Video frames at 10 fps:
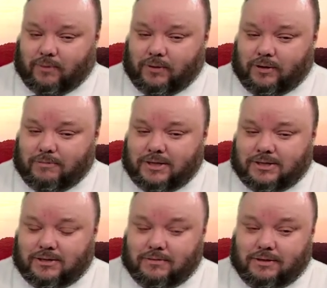We're going to be
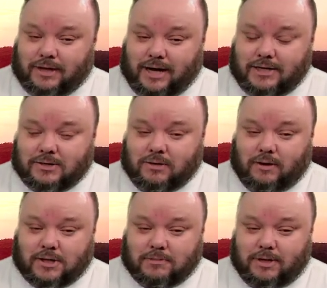to the 90s
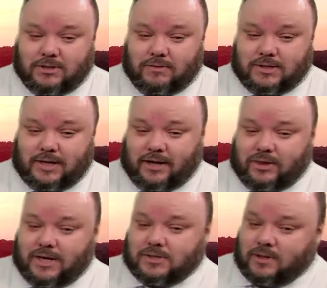across much of the
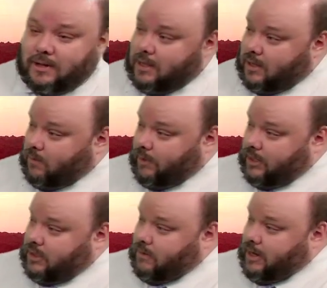southeast,
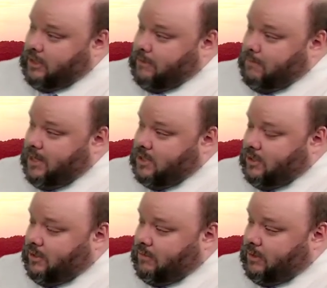whether you're at the beach
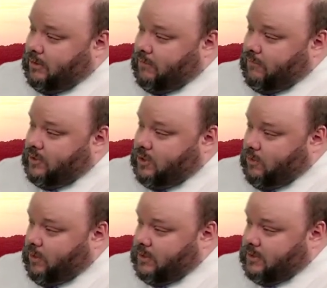along the Gulf
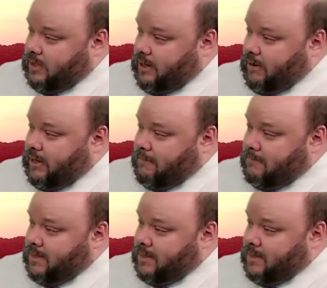Shores area,